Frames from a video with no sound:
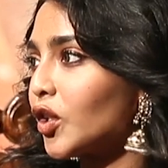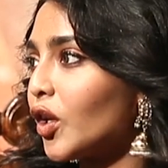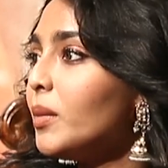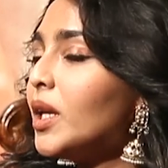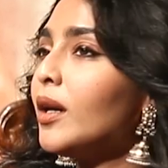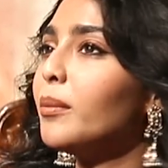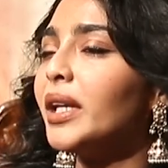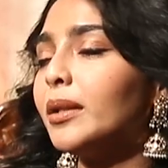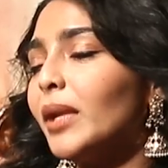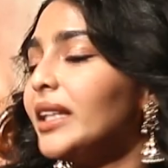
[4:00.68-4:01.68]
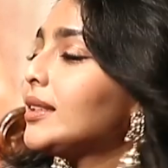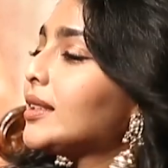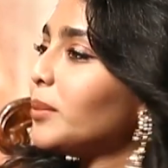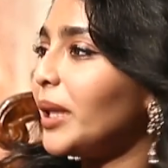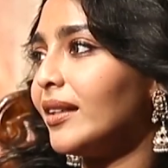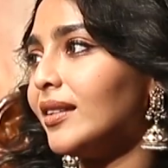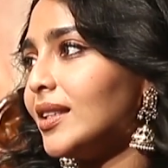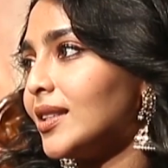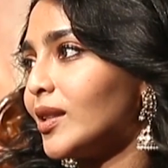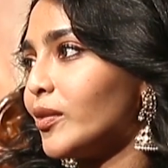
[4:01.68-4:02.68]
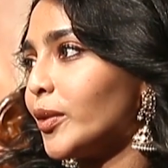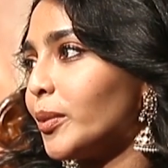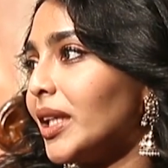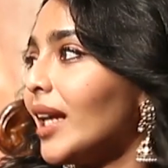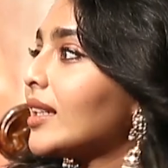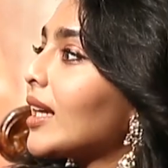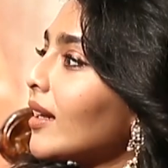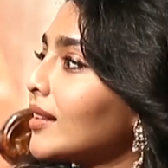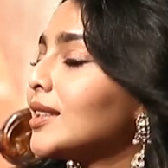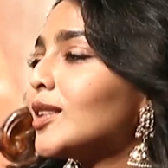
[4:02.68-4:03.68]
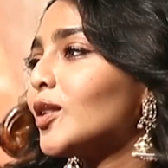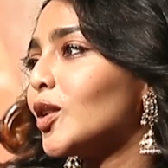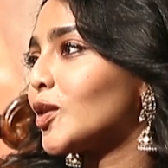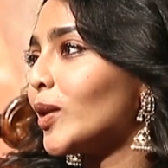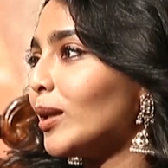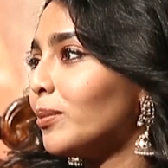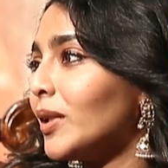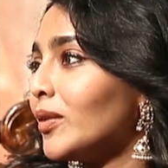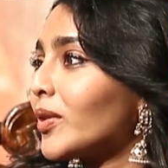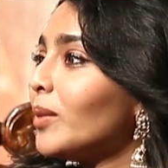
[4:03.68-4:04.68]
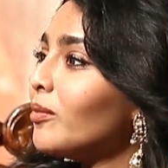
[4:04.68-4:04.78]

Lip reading: job, but Mani sir made it easy for me, and Karthi sir also helped me from